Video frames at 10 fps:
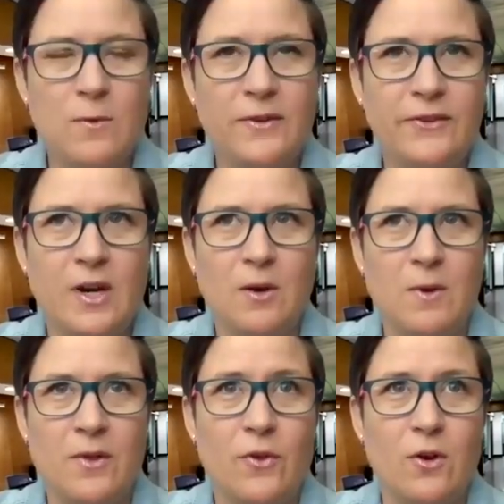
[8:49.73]
don't we start
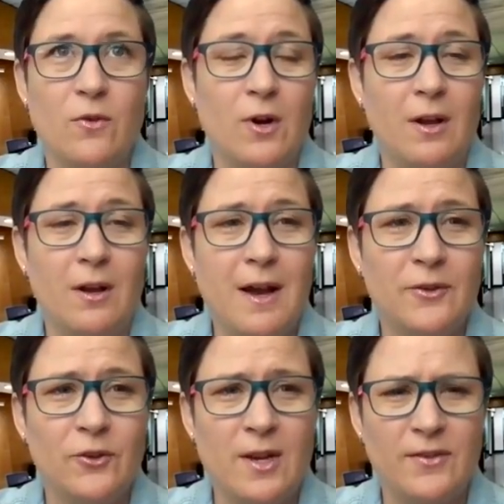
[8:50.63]
with overall
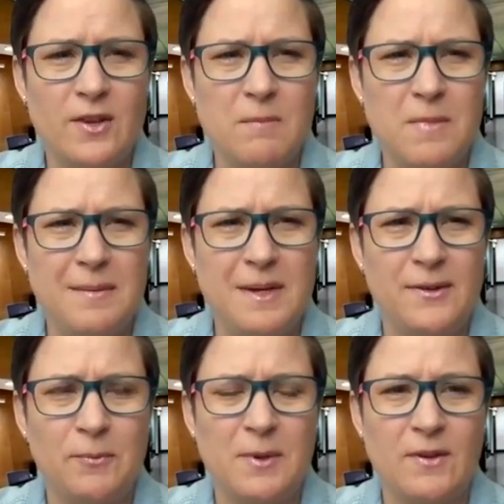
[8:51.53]
how Treehouse, and then maybe
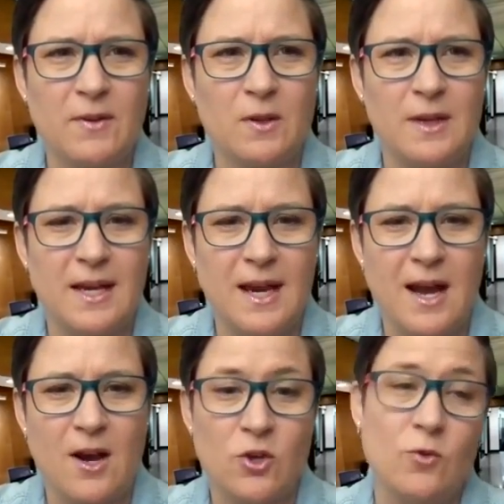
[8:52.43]
specifically
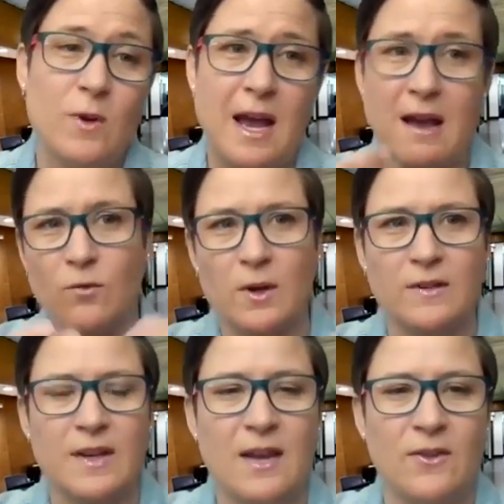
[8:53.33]
how you and I have
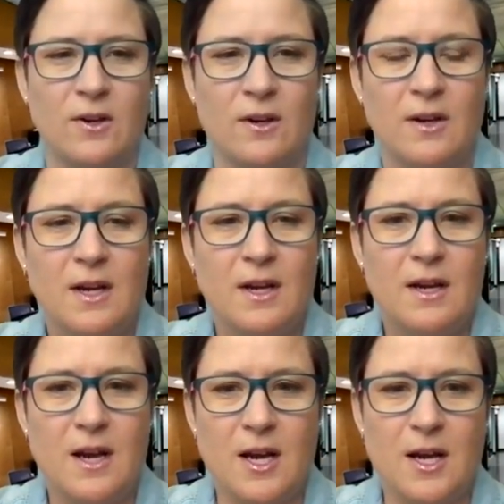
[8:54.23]
worked together
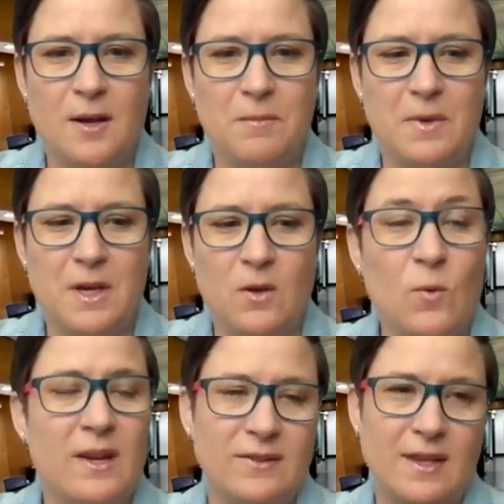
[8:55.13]
in
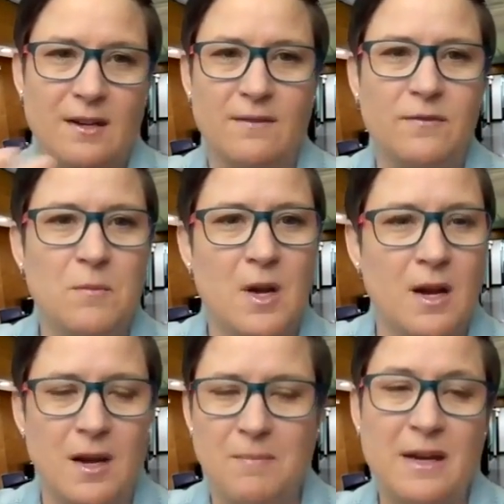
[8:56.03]
ways that have
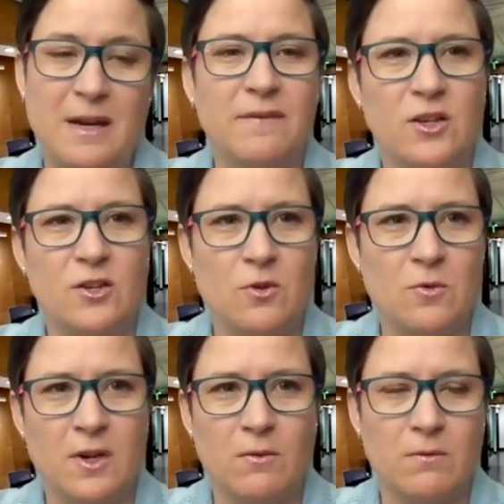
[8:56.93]
benefited
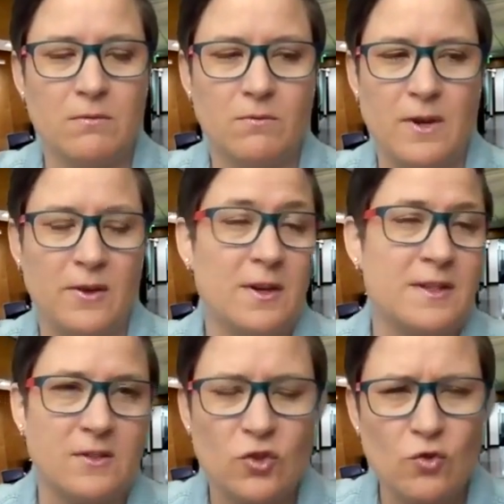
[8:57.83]
you, whether
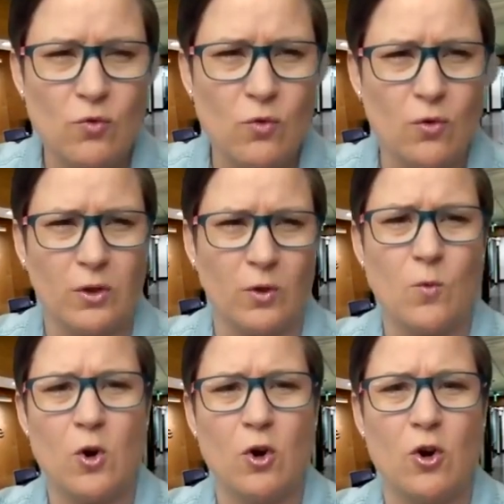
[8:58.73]
it's in school or
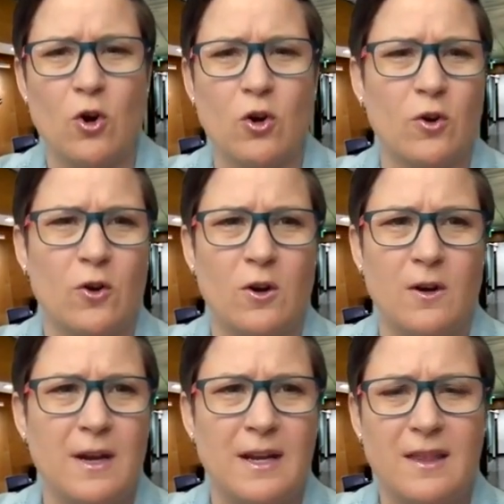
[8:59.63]
work
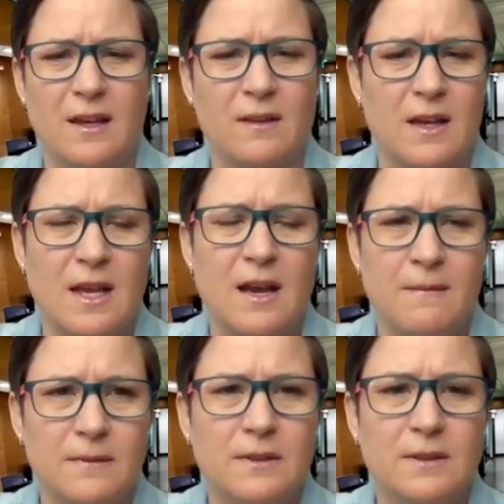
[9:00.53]
or anything like
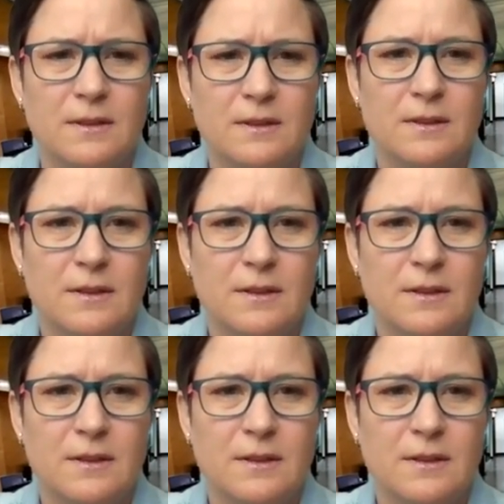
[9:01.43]
that.